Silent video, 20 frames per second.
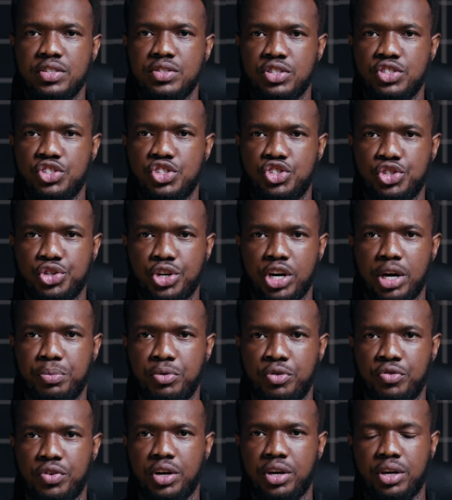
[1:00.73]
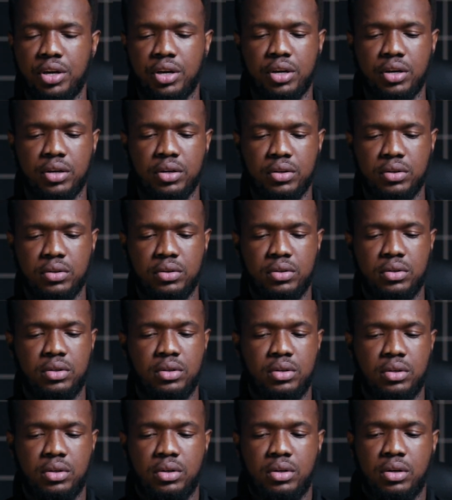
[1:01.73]
this strap over here
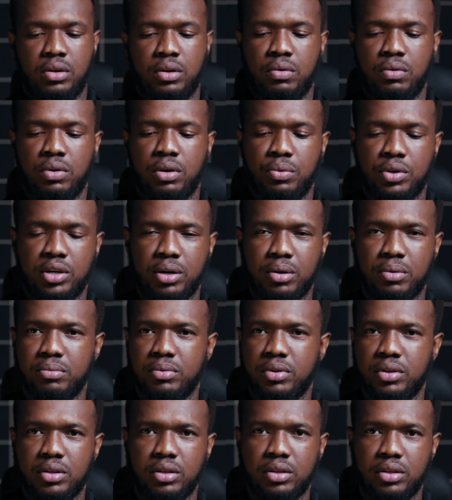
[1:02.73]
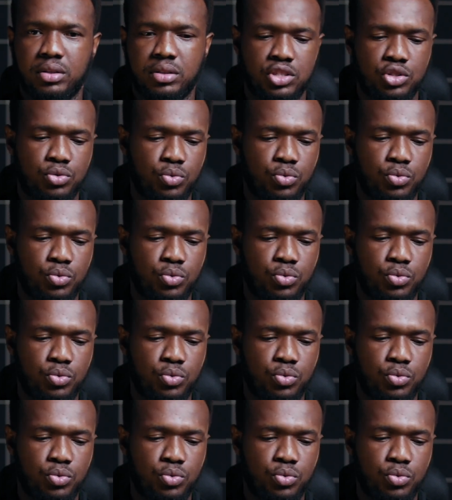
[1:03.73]
where we can, this is